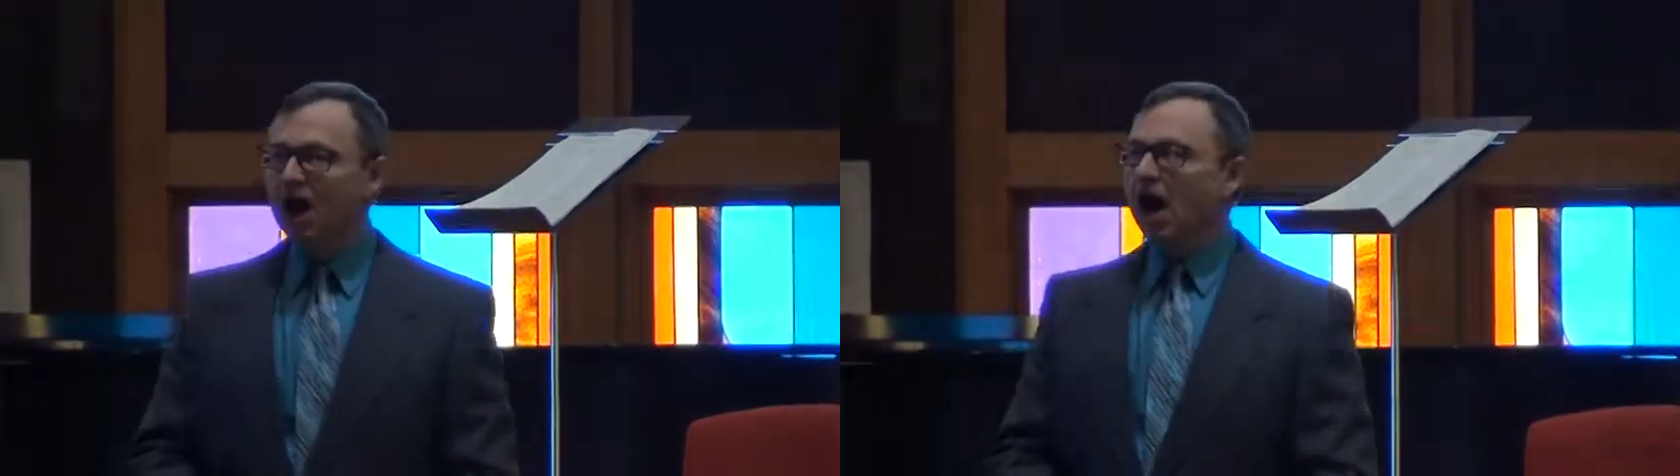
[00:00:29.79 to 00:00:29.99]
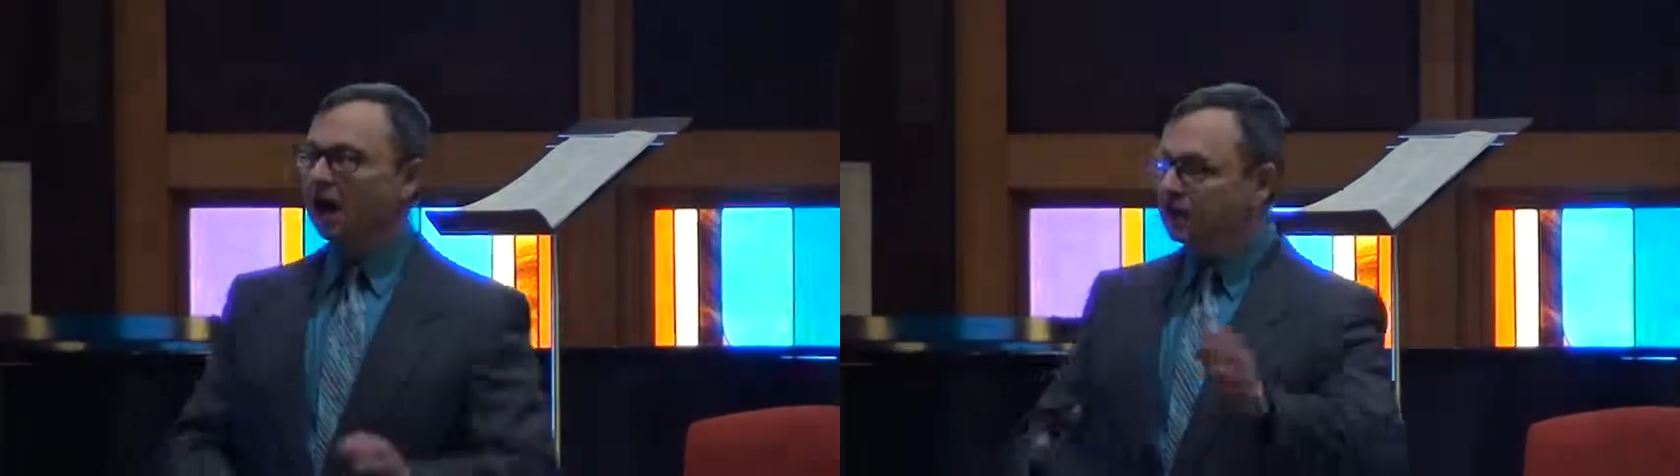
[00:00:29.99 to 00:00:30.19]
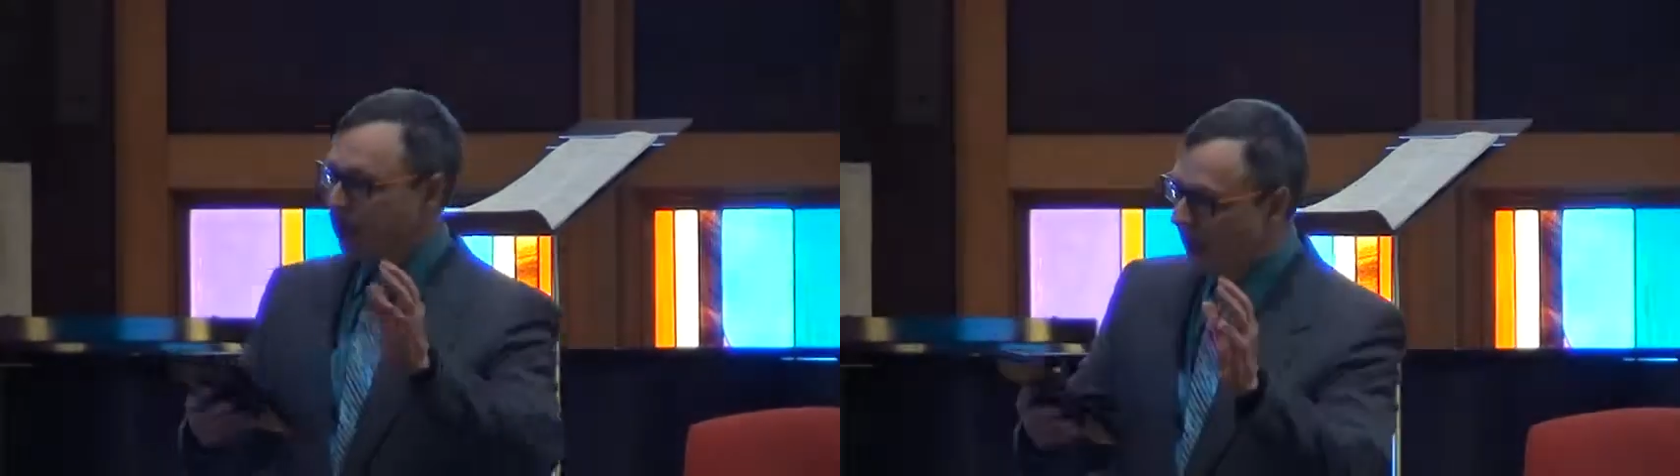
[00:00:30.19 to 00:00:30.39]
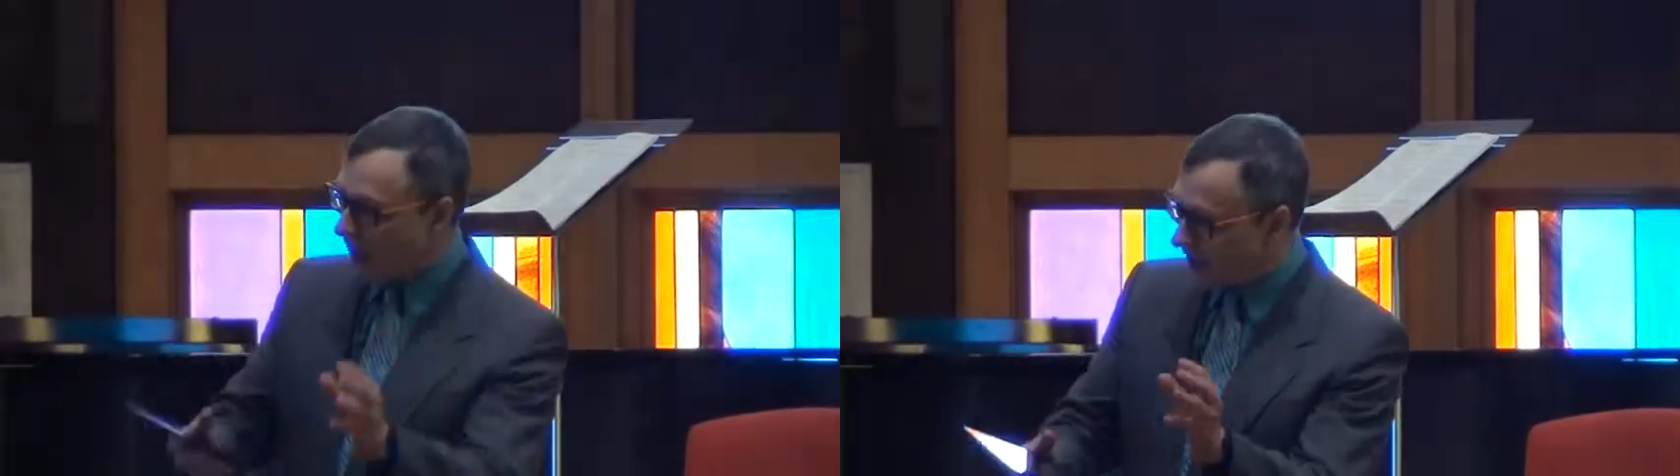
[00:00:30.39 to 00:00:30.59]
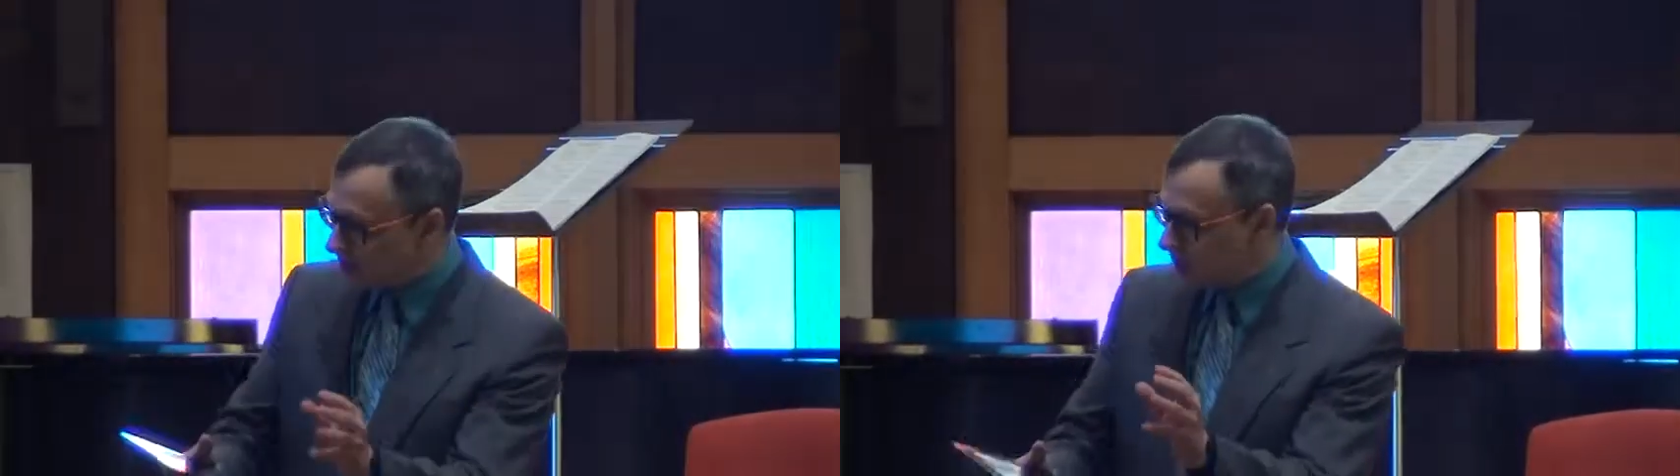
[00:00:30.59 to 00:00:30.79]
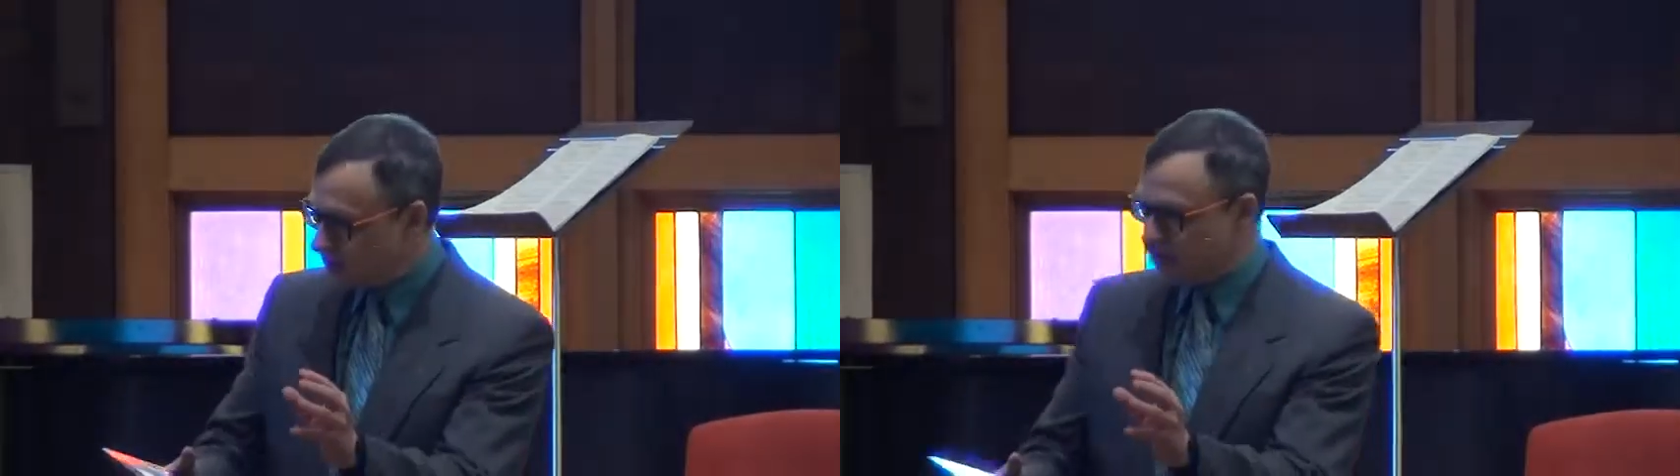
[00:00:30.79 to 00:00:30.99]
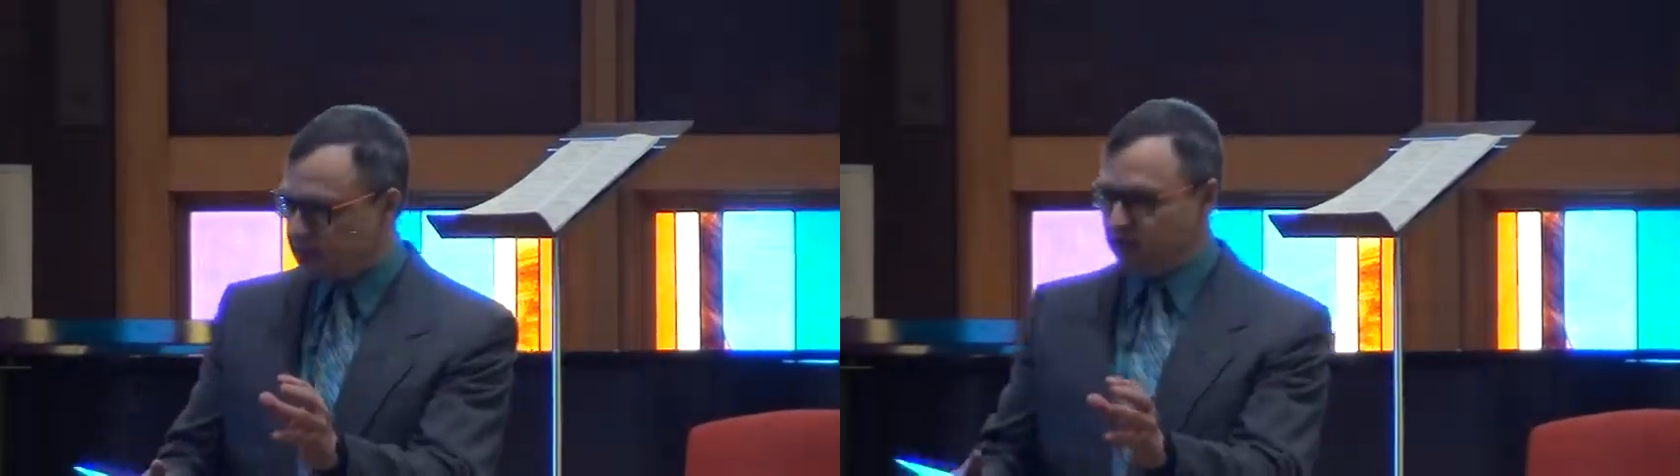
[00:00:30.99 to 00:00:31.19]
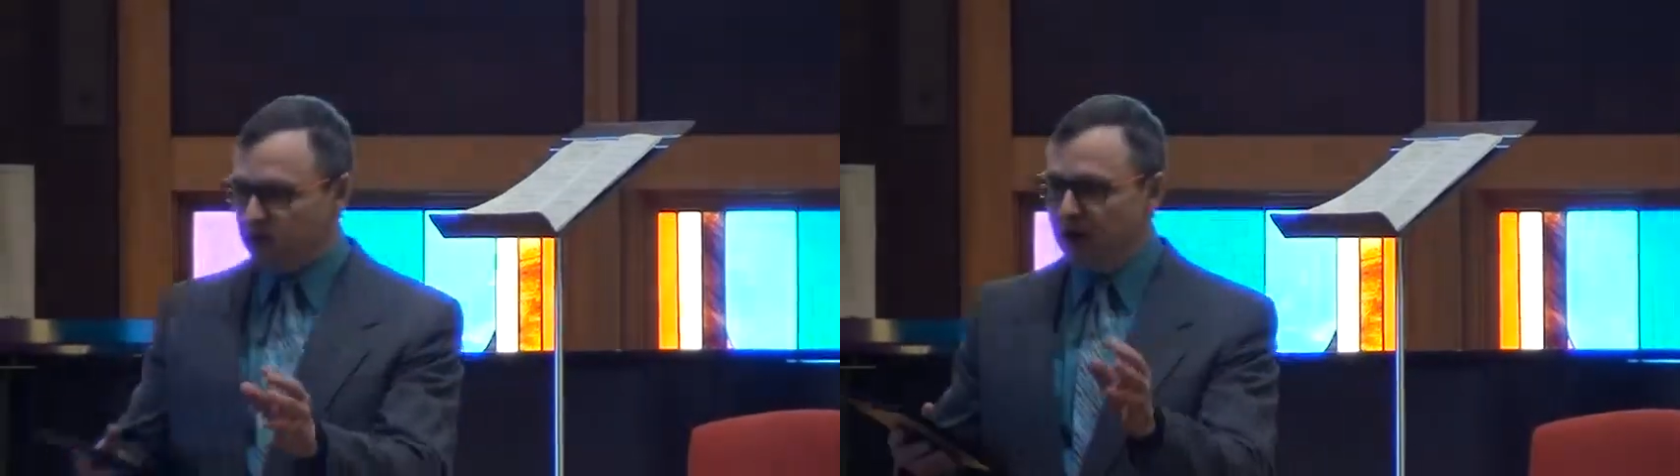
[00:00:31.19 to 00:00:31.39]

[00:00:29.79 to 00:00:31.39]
unless